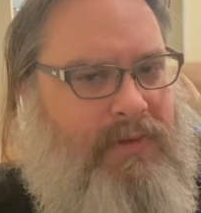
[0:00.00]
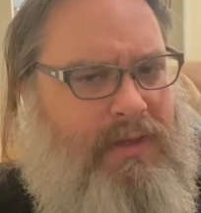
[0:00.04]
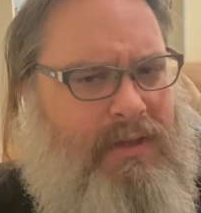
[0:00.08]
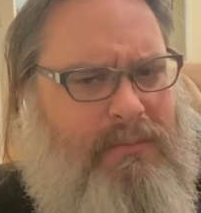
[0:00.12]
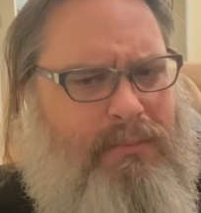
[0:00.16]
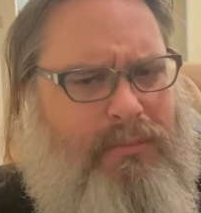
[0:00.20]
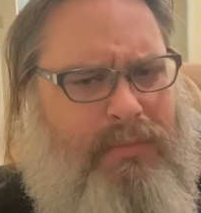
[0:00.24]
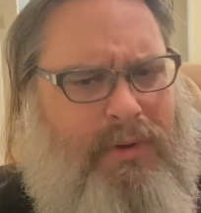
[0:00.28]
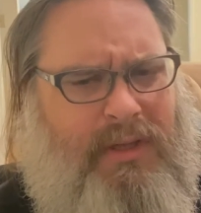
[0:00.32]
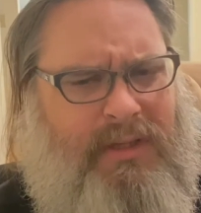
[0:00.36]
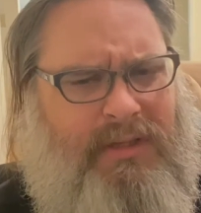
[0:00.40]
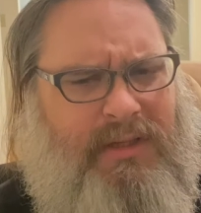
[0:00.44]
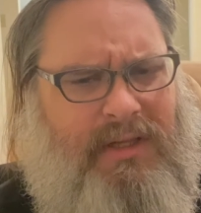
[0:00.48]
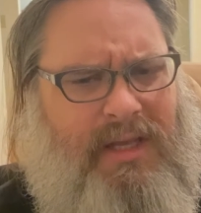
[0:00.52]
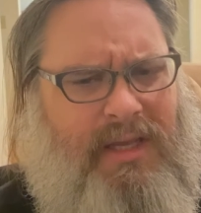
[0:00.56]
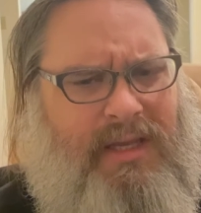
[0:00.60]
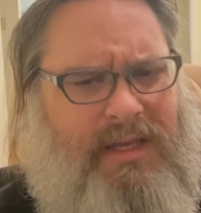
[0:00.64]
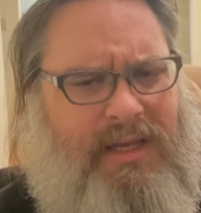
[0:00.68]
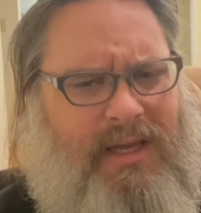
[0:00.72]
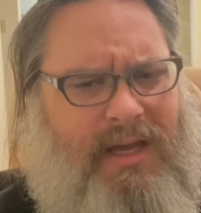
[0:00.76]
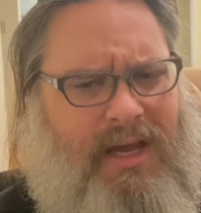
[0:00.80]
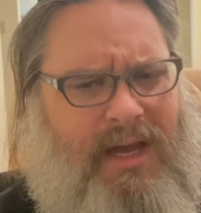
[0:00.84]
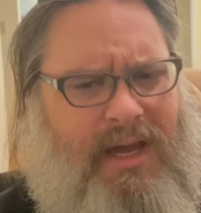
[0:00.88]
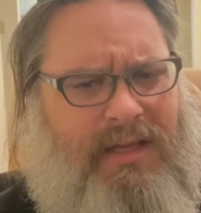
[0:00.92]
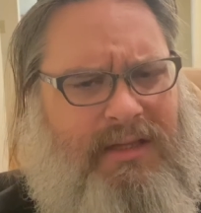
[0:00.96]
but
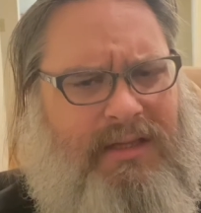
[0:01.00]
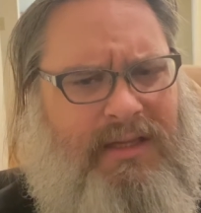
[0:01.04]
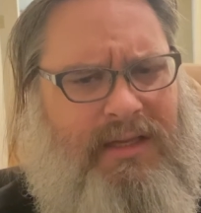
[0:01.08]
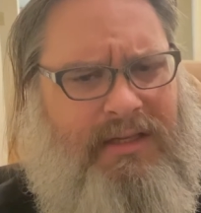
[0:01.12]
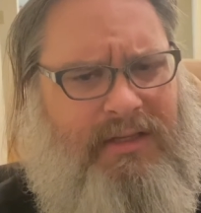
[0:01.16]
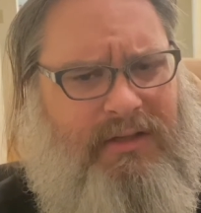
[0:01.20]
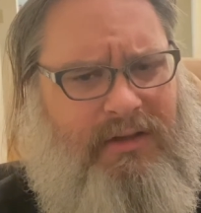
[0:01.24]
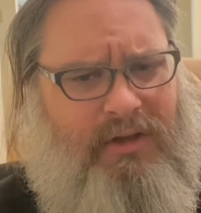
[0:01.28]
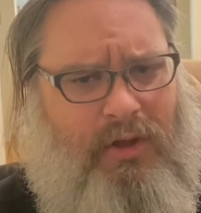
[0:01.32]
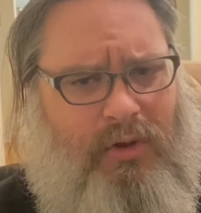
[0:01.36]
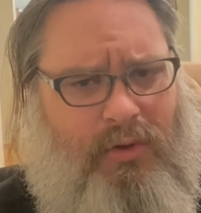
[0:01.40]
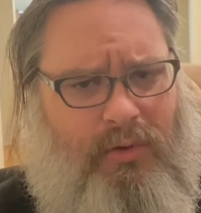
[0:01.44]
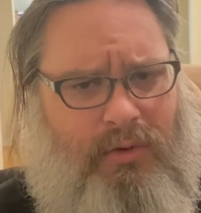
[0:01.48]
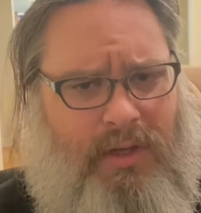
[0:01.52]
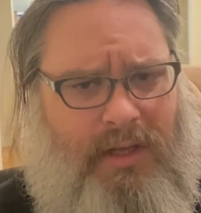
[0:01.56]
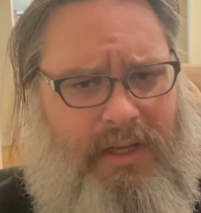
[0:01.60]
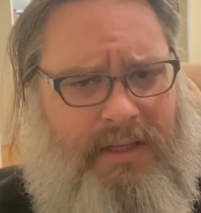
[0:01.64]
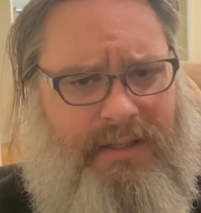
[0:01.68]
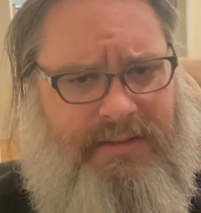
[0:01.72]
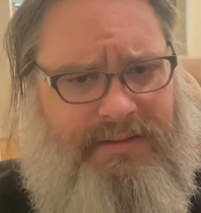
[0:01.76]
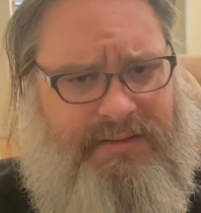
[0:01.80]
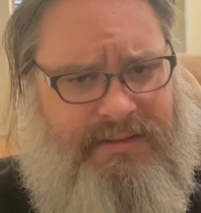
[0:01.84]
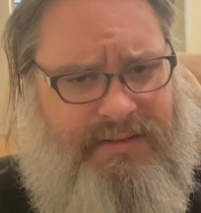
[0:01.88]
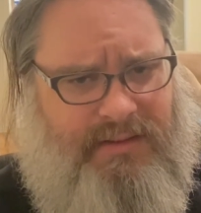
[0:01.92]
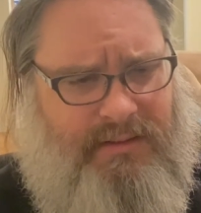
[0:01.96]
like I like Low
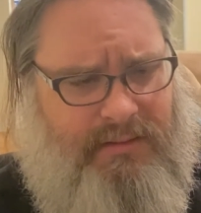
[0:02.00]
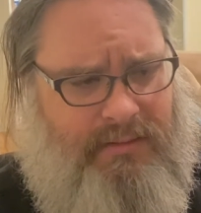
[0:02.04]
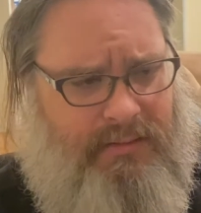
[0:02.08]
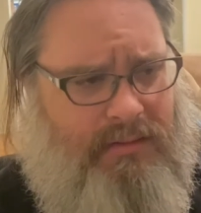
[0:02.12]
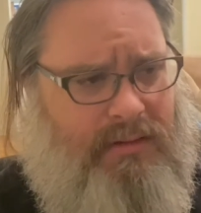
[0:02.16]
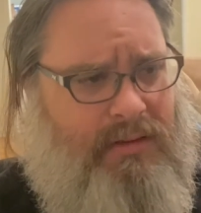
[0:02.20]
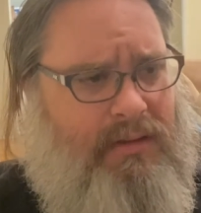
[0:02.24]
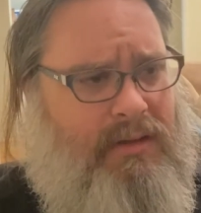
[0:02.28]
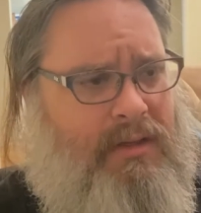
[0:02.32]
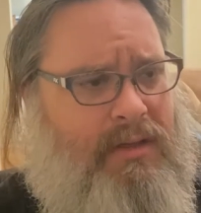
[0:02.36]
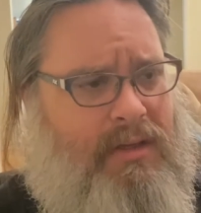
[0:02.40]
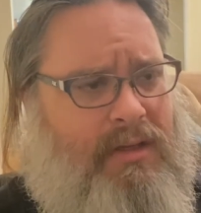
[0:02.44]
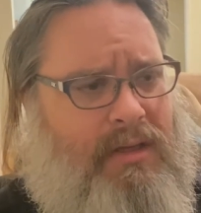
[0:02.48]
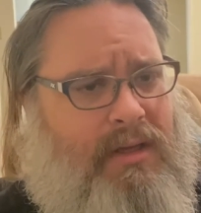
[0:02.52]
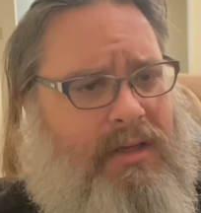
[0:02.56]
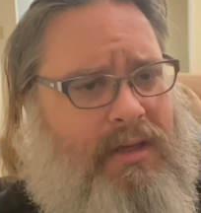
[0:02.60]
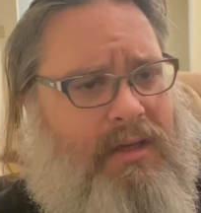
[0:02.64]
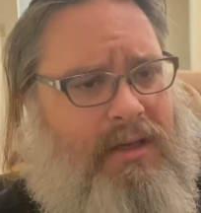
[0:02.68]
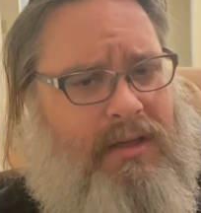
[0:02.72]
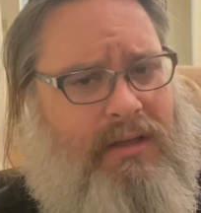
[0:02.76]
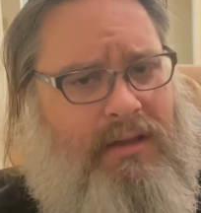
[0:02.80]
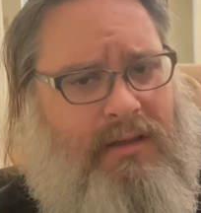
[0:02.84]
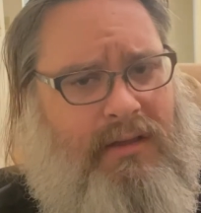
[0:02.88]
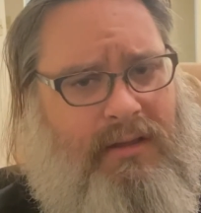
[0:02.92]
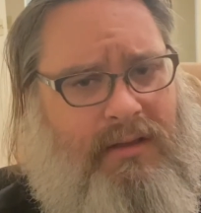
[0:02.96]
Lights and
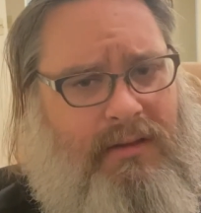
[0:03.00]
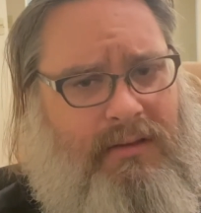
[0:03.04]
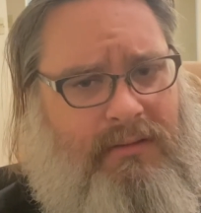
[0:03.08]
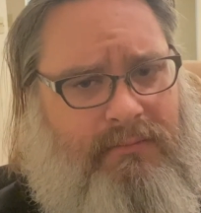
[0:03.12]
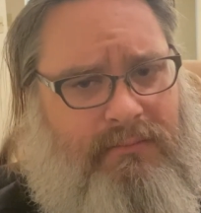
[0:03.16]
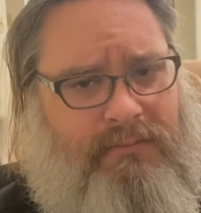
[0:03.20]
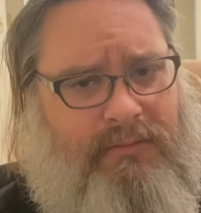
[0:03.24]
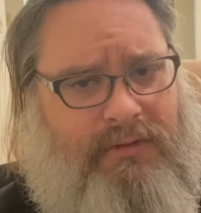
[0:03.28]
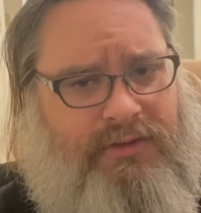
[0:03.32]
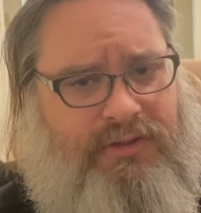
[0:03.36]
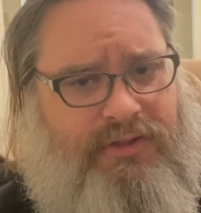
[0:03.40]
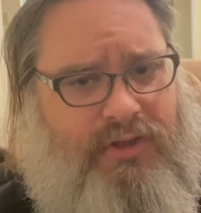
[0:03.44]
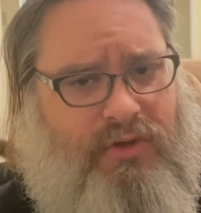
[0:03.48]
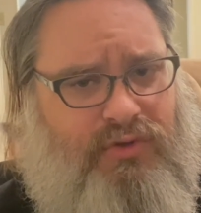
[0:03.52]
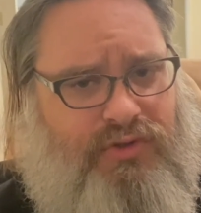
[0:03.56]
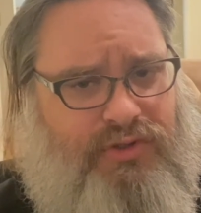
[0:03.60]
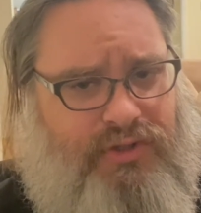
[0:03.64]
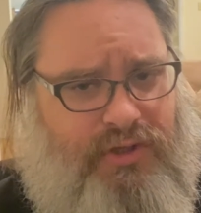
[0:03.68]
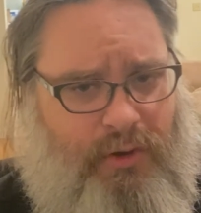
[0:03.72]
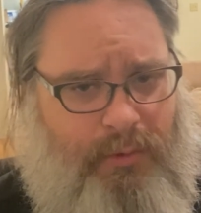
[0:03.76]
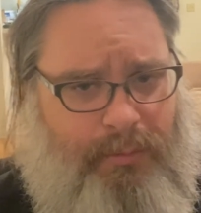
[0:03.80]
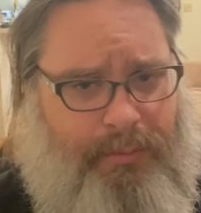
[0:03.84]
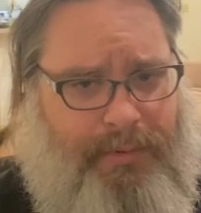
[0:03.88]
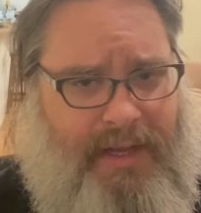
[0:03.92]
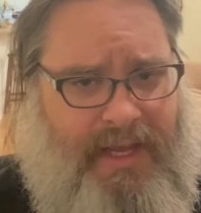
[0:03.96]

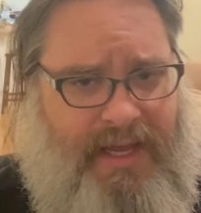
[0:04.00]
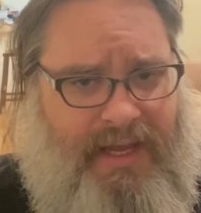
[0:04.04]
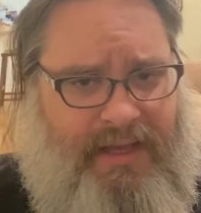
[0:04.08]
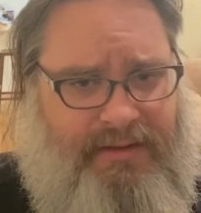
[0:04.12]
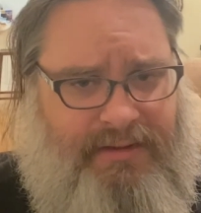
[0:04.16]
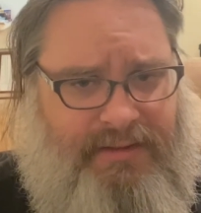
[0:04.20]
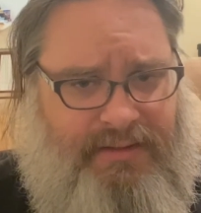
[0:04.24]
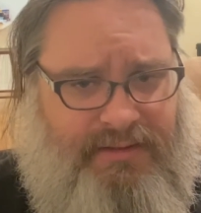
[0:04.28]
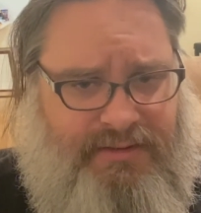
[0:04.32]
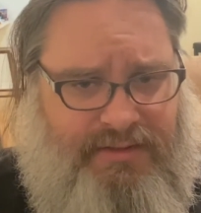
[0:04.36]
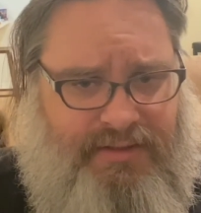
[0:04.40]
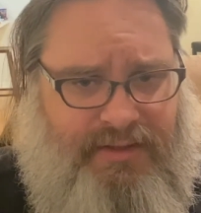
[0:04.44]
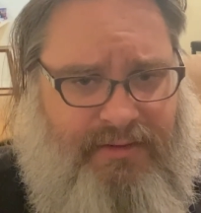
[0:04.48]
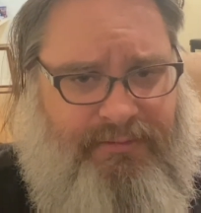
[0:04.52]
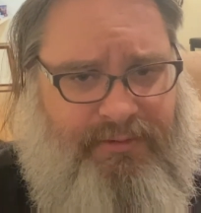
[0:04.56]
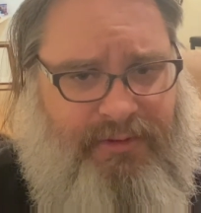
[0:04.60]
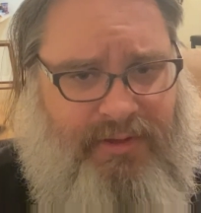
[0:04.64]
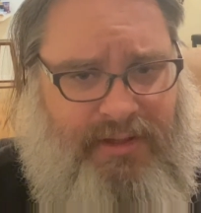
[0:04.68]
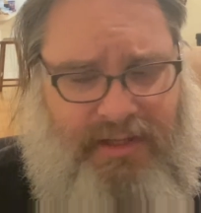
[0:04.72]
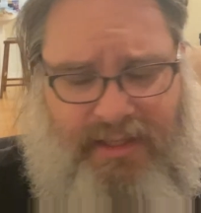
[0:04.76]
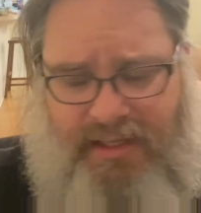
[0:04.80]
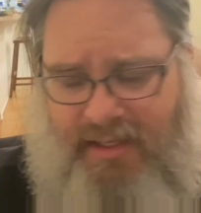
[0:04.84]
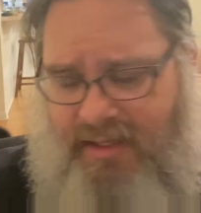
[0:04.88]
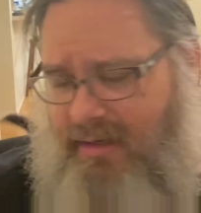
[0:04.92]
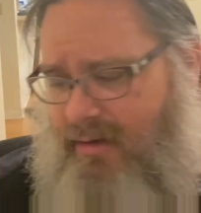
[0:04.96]
Sociopath and stuff like
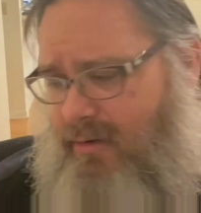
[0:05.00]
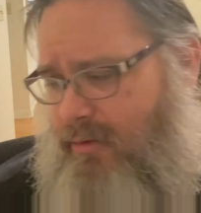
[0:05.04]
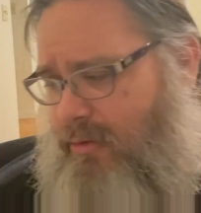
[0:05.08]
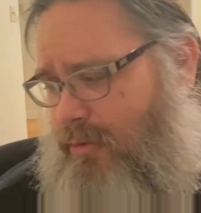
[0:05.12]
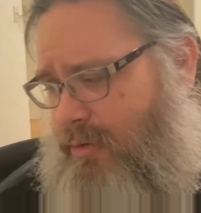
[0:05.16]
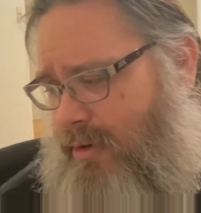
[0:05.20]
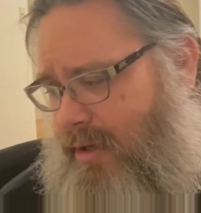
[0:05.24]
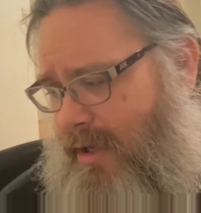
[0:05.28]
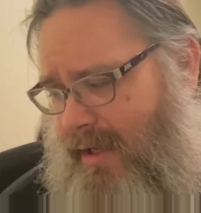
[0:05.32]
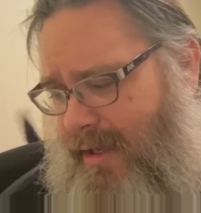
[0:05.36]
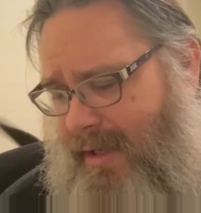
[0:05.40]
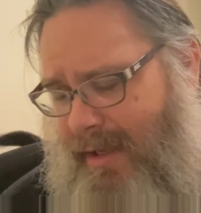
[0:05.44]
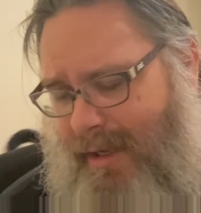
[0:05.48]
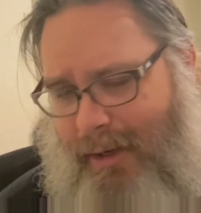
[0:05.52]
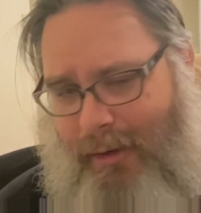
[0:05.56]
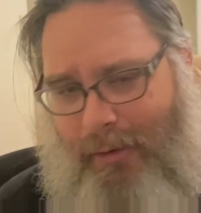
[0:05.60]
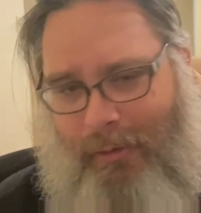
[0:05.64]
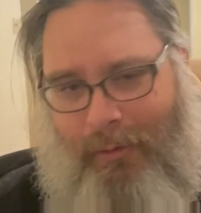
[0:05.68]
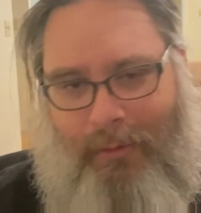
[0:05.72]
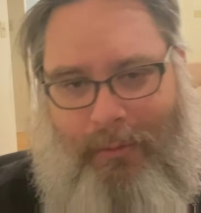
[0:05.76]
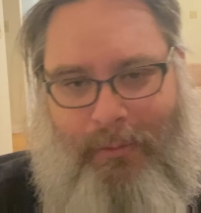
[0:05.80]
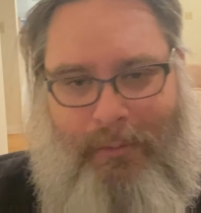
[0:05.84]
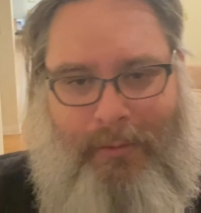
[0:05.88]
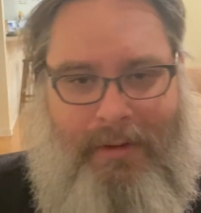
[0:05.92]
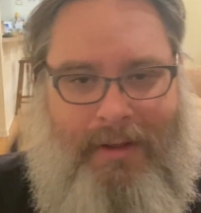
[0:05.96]
that. Okay,
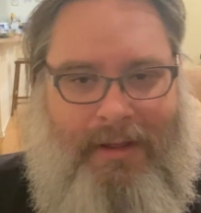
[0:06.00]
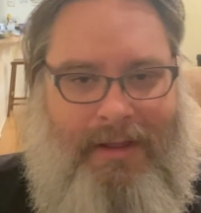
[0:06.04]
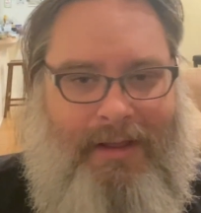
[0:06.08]
Arrow.